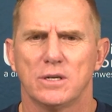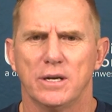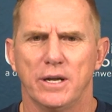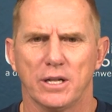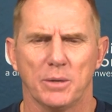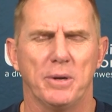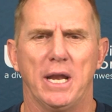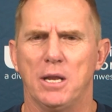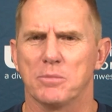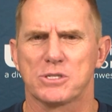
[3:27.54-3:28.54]
and
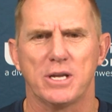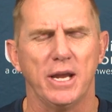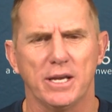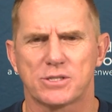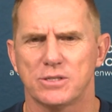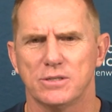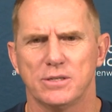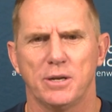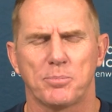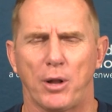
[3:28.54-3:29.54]
eliminating mistakes
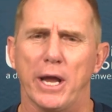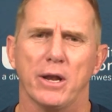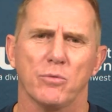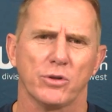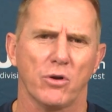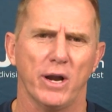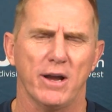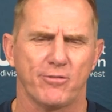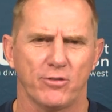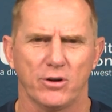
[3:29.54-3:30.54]
and playing with great
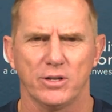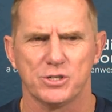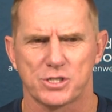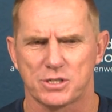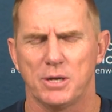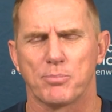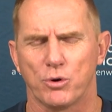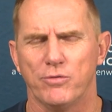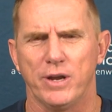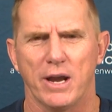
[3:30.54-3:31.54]
effort and just
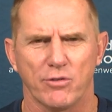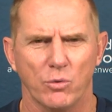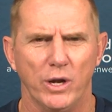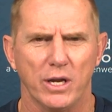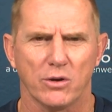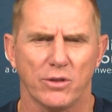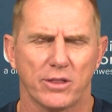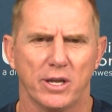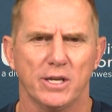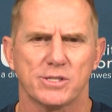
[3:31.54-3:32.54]
improving every week are the
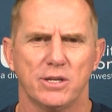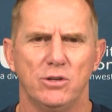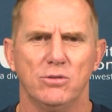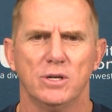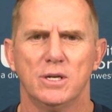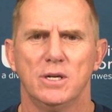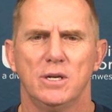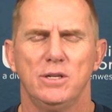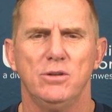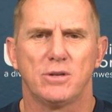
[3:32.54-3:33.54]
things that
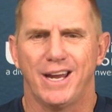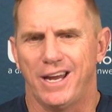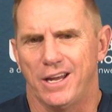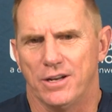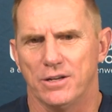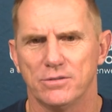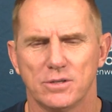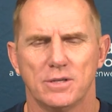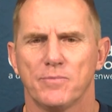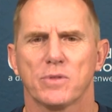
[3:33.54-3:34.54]
you can. And
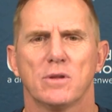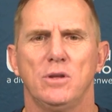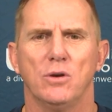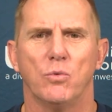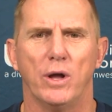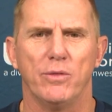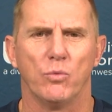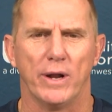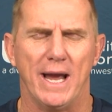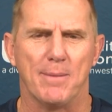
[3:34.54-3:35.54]

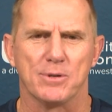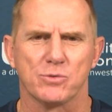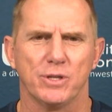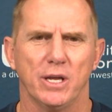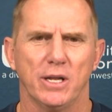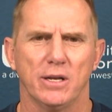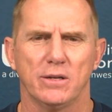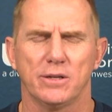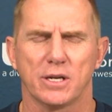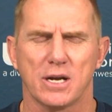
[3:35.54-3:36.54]
what happens
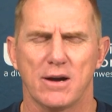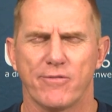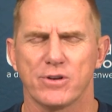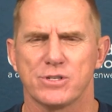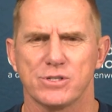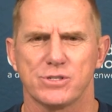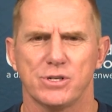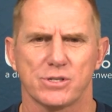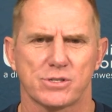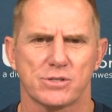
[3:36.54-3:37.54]
within the conference is
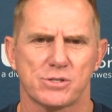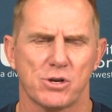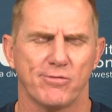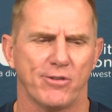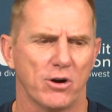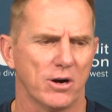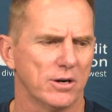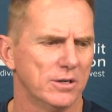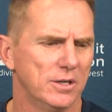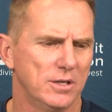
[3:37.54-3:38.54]
just so
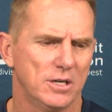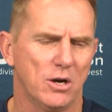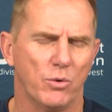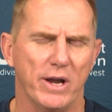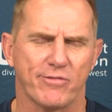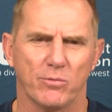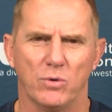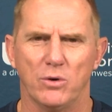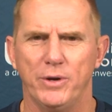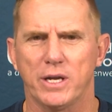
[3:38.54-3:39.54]
far away from
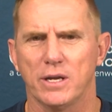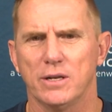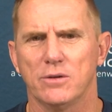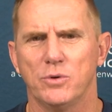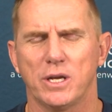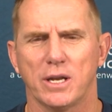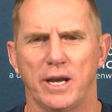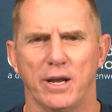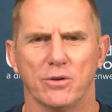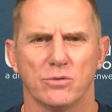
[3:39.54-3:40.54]
what we can
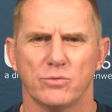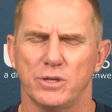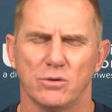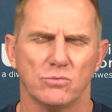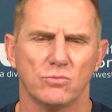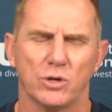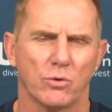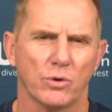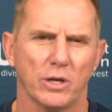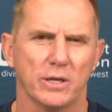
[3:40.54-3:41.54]
handle. We don't
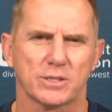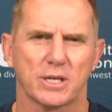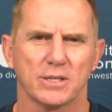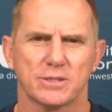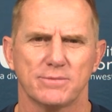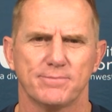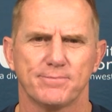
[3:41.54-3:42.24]
really discuss it.